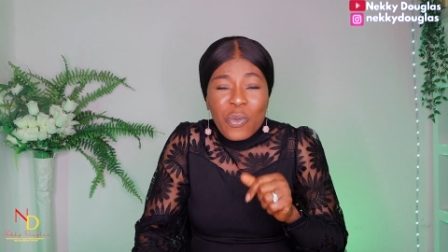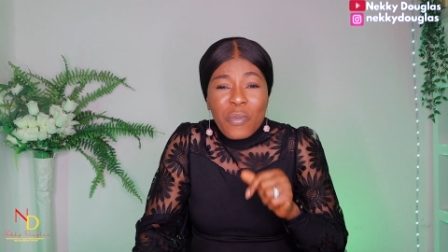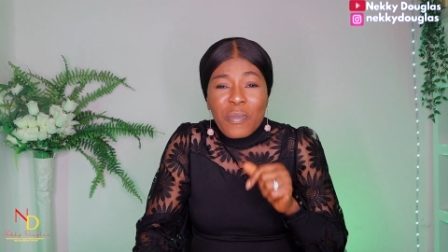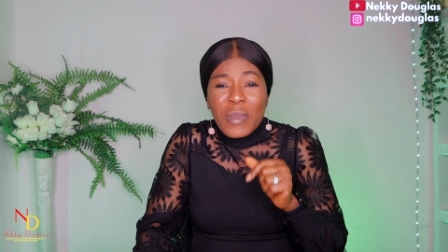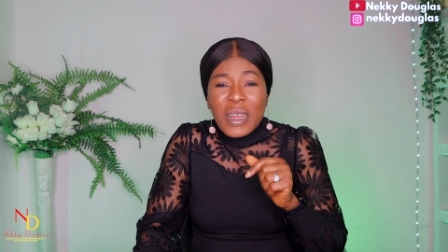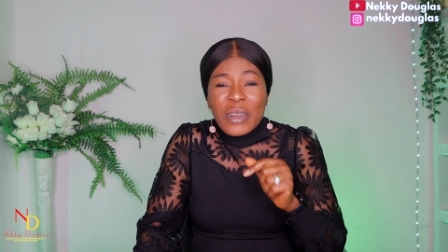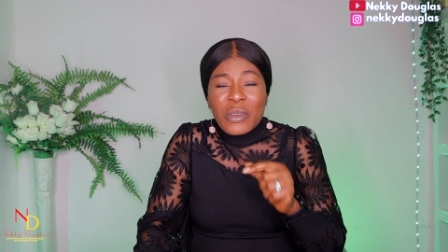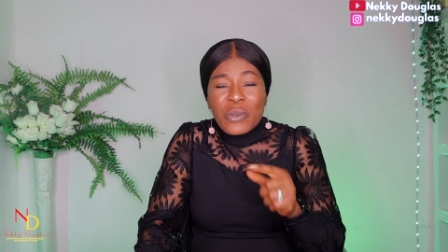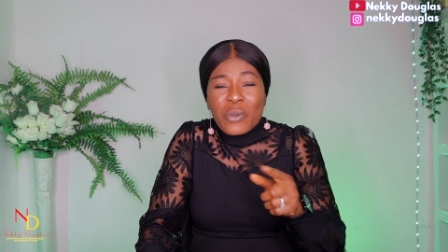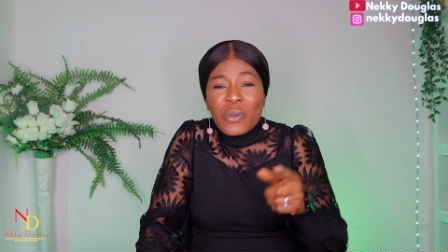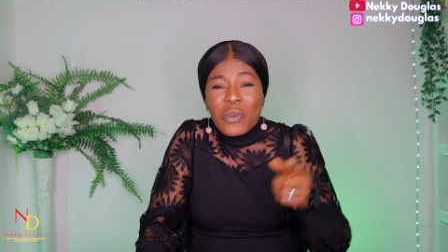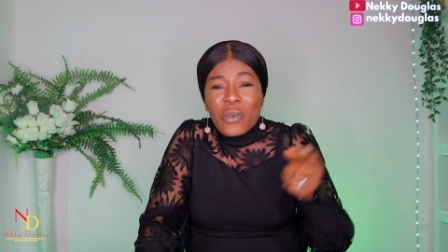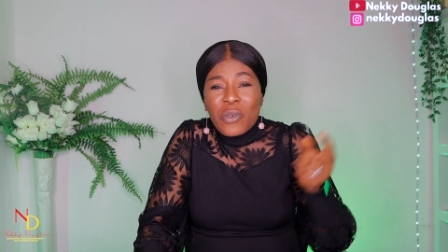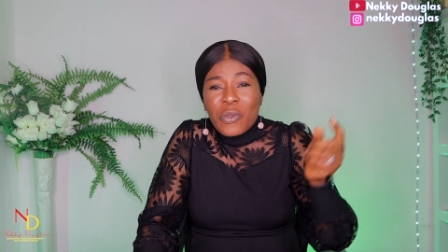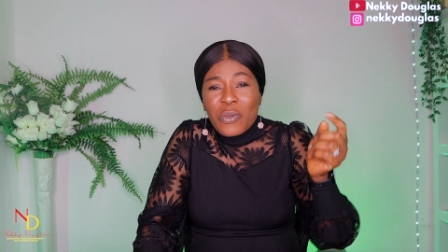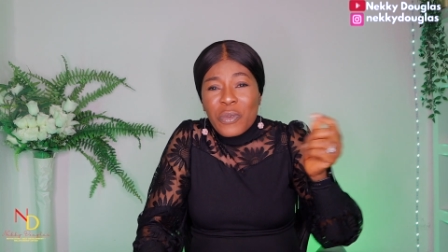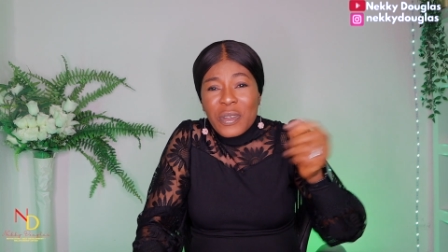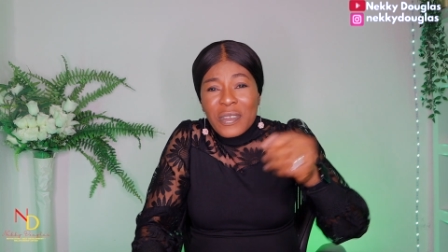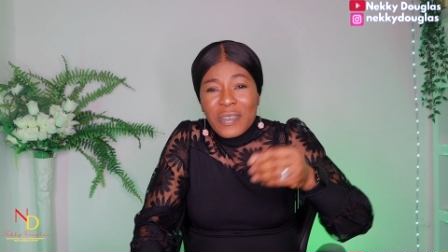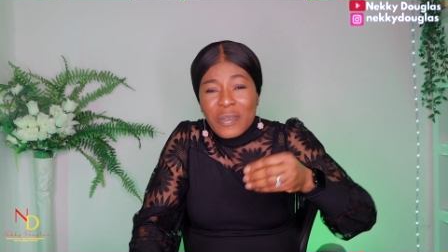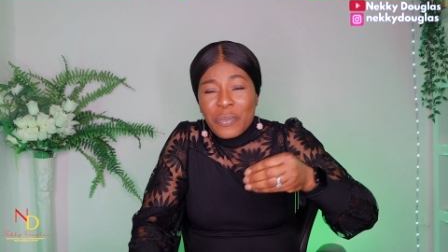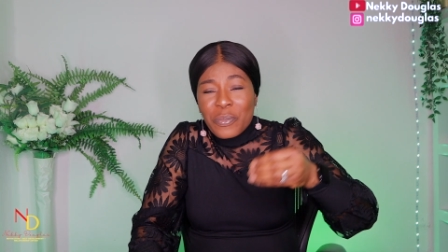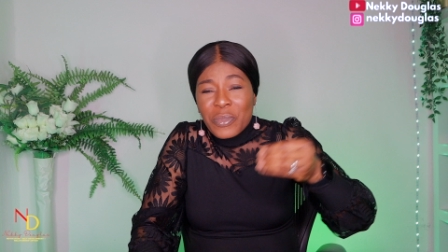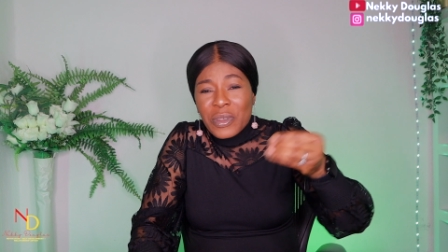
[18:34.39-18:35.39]
woman to
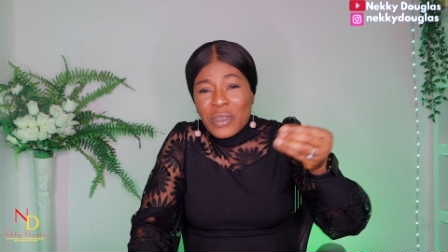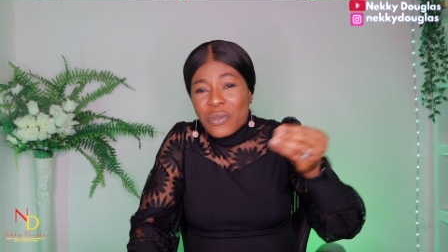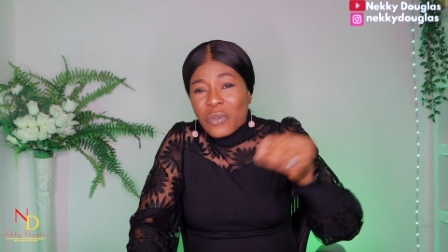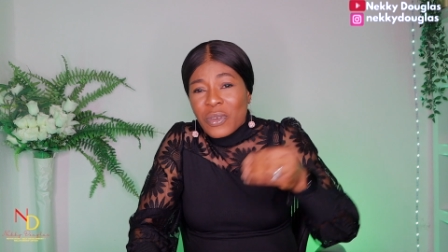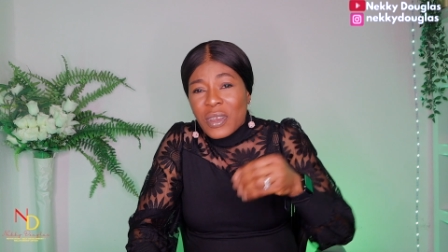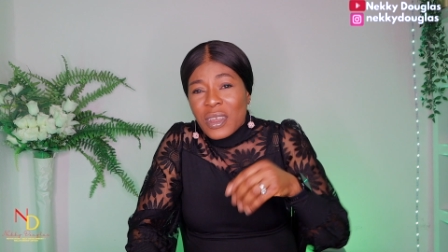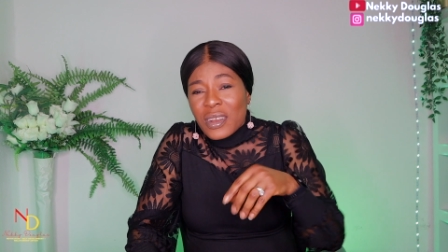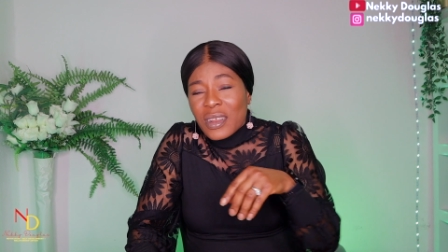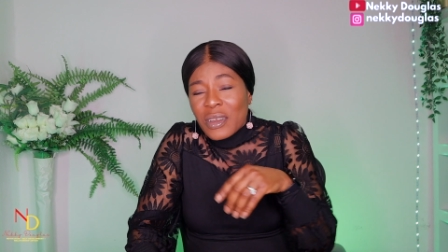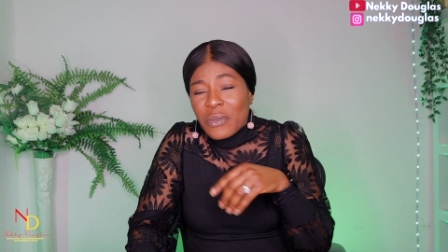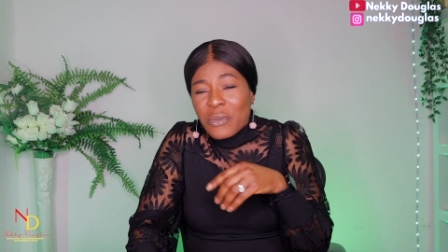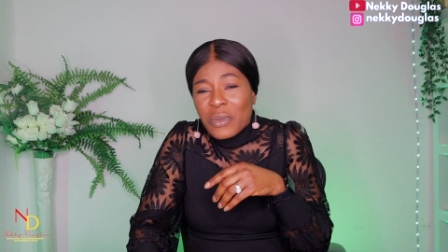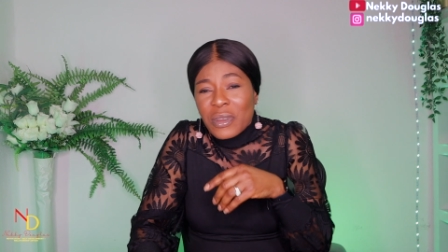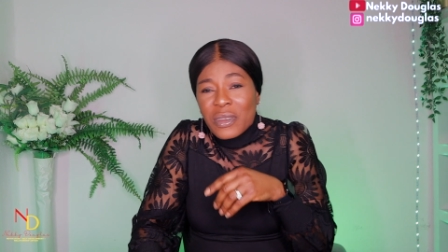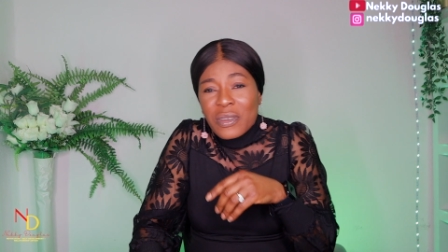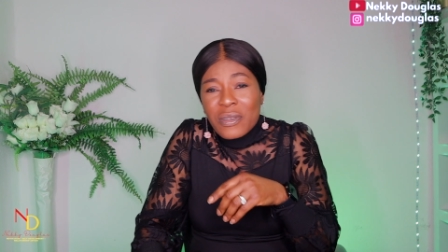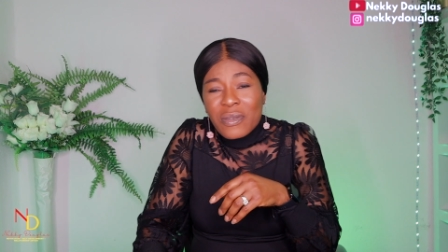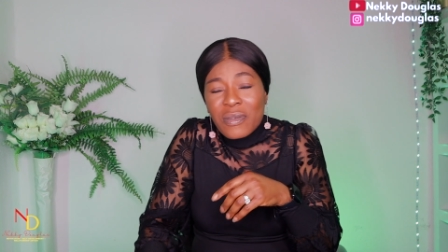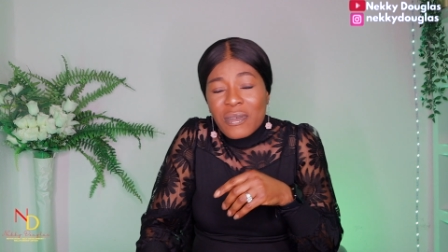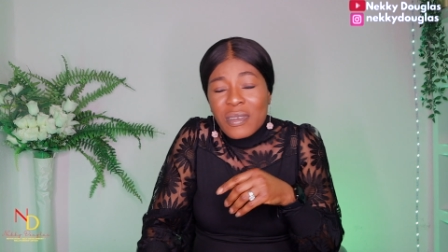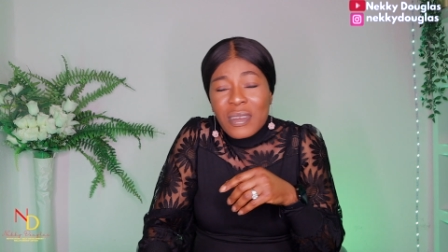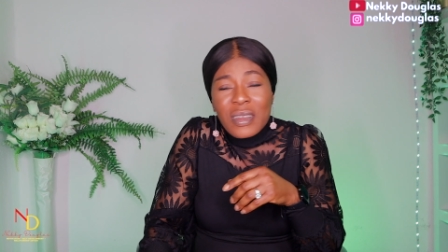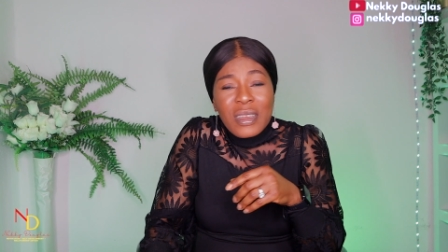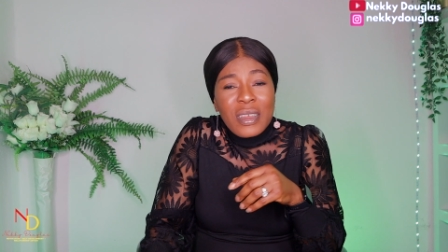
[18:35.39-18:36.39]
always be together with you